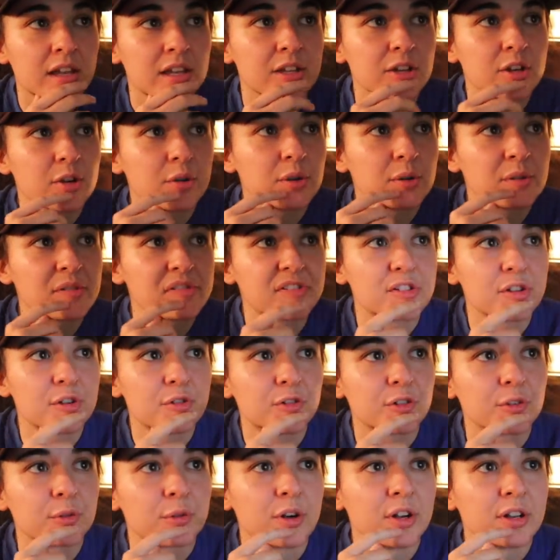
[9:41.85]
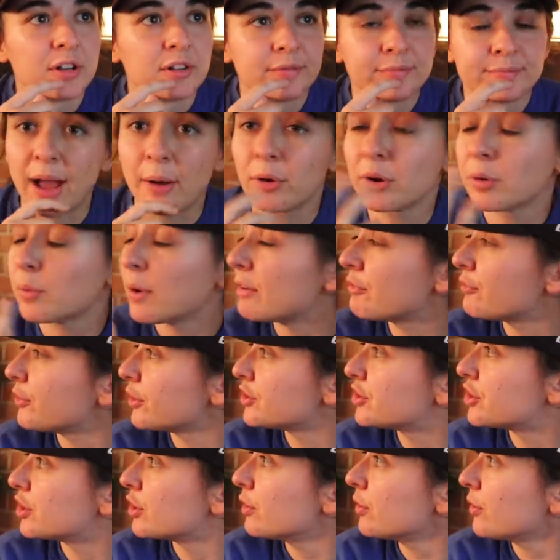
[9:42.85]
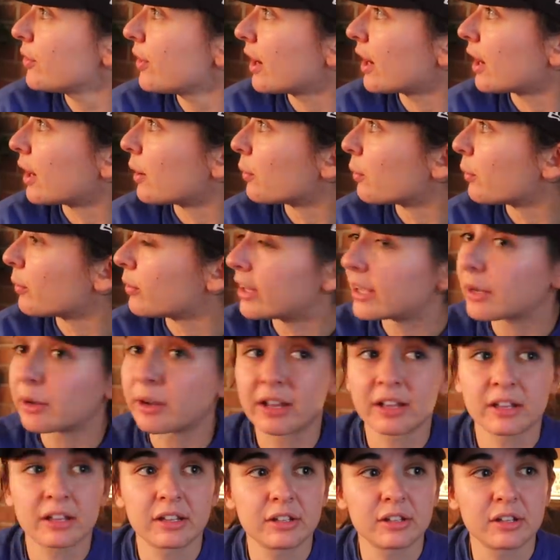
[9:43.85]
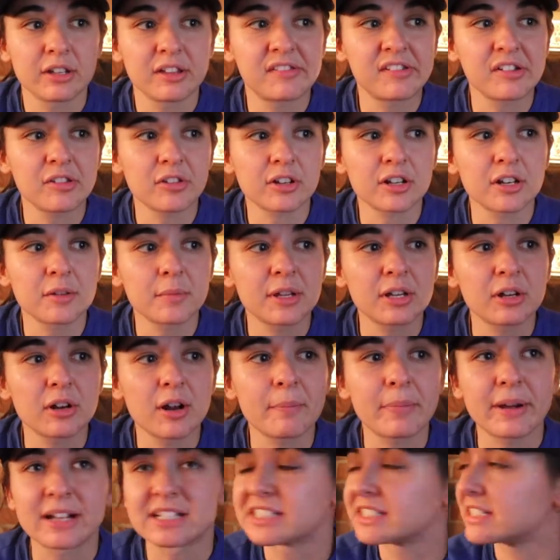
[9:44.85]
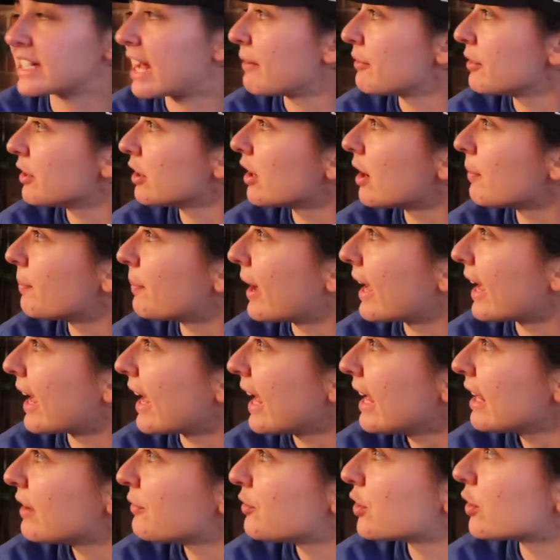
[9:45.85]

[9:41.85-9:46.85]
You knew he was due for one. I would have went for two there. It's either gonna be you're up by seven or up by eight.